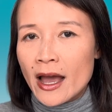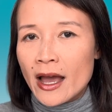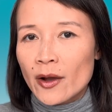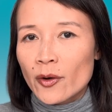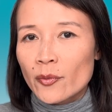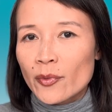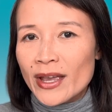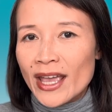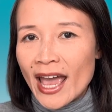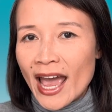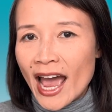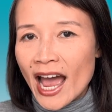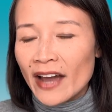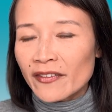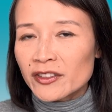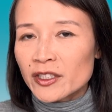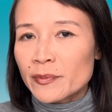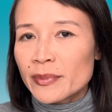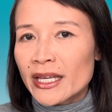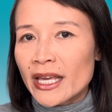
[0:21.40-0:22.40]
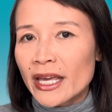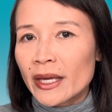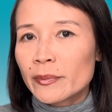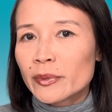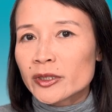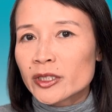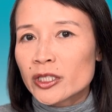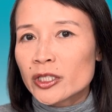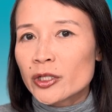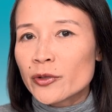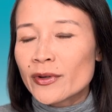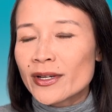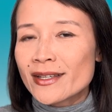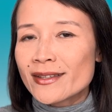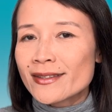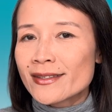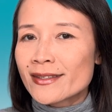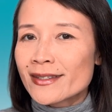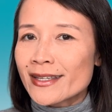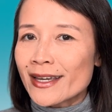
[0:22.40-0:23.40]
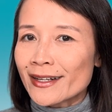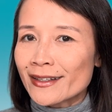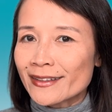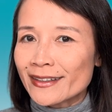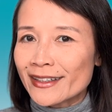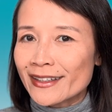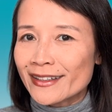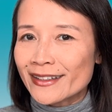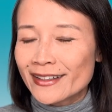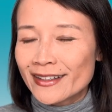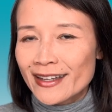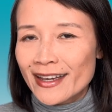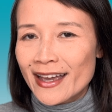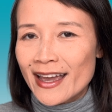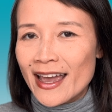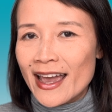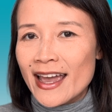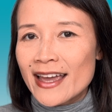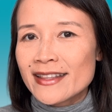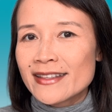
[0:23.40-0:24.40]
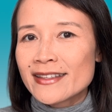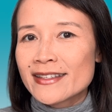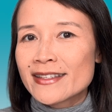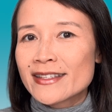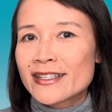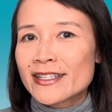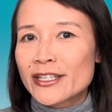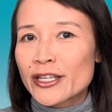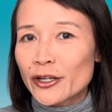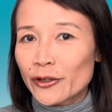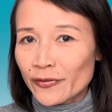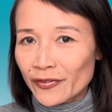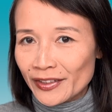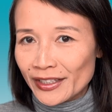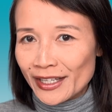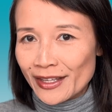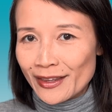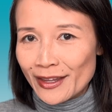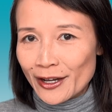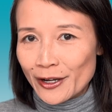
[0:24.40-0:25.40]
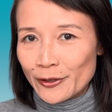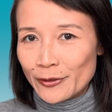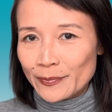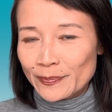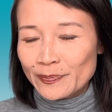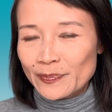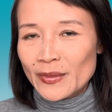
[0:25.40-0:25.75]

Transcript: We have to be able to do it subtly and skillfully, though.